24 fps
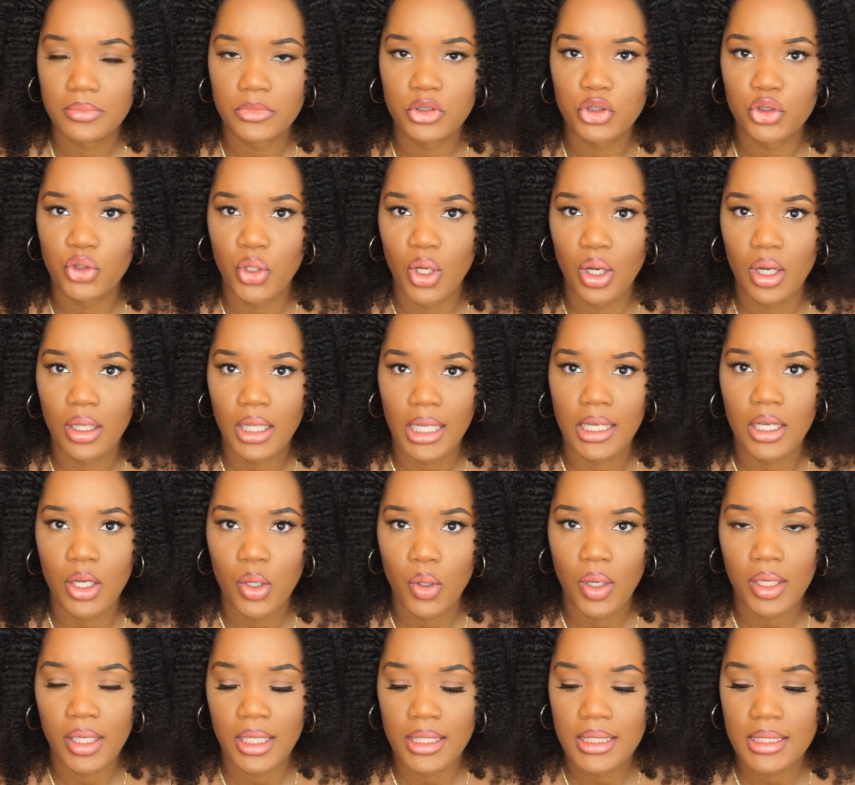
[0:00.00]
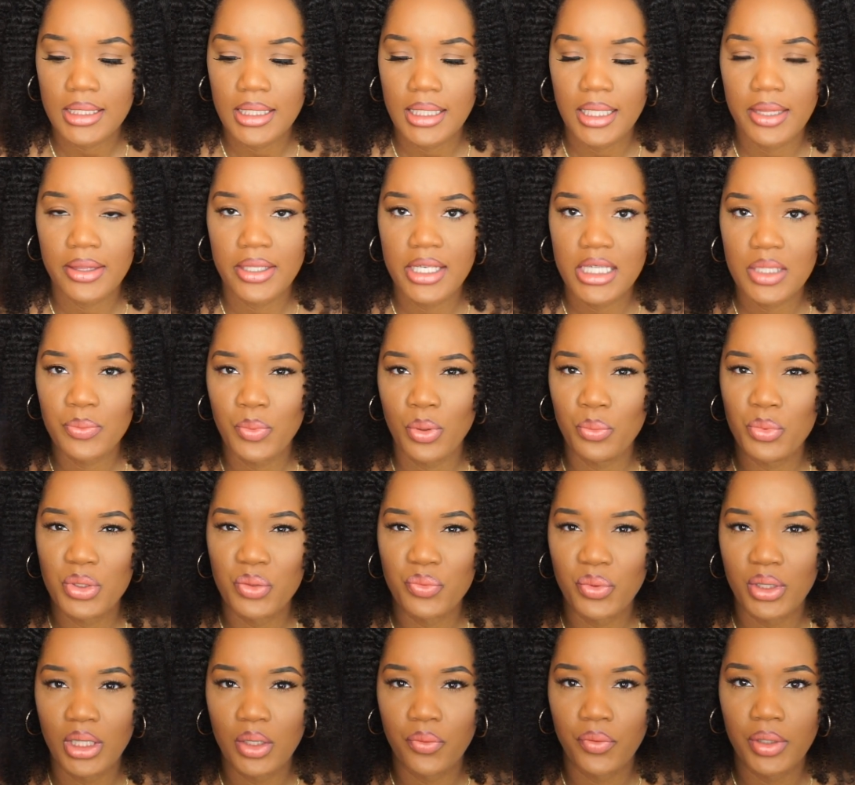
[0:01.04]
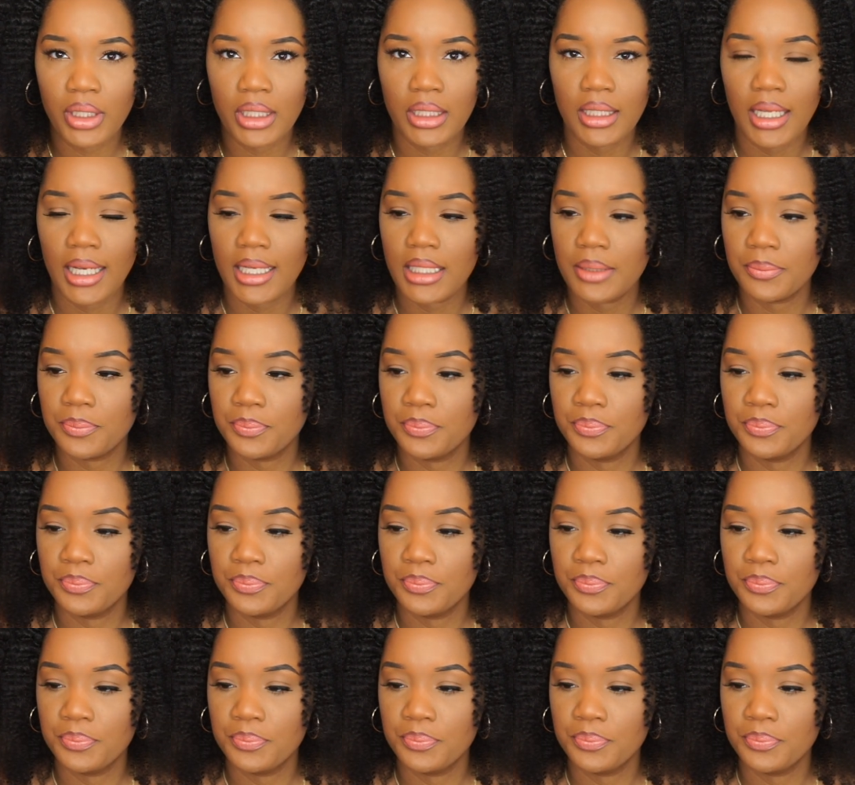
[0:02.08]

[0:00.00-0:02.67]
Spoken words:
strong like coconut scent. This one was really, really light.